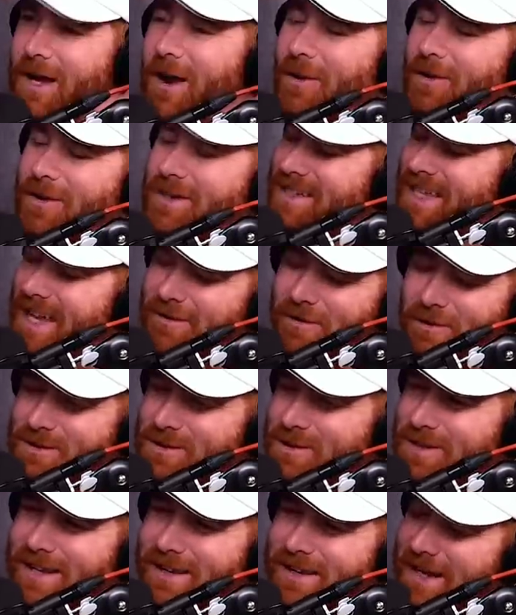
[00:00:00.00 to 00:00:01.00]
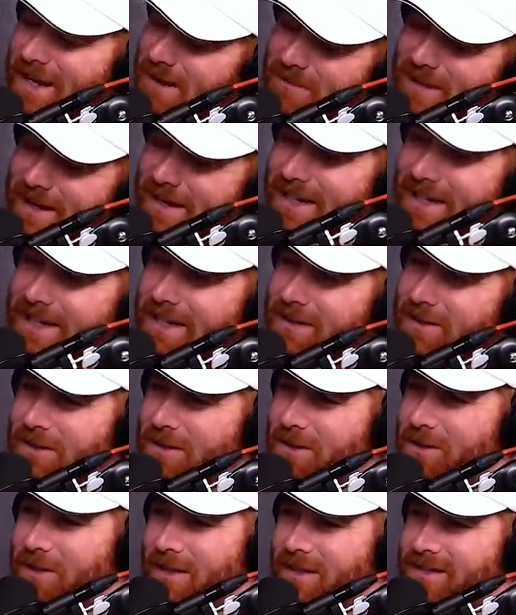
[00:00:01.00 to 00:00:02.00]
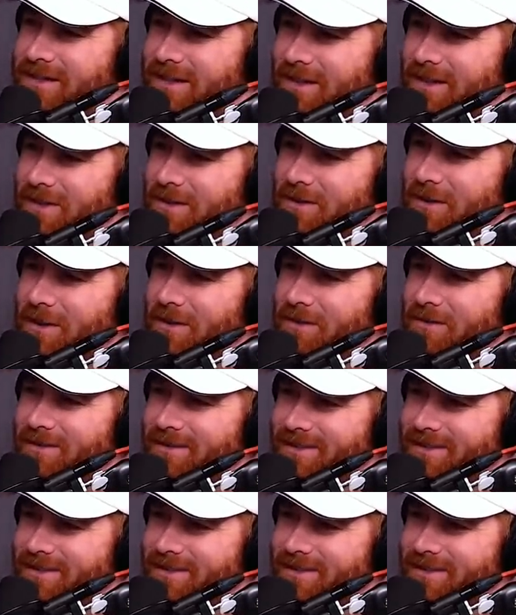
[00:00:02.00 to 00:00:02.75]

No, because they won't do. They're like, I'm not gonna kill you. You get sick on your own.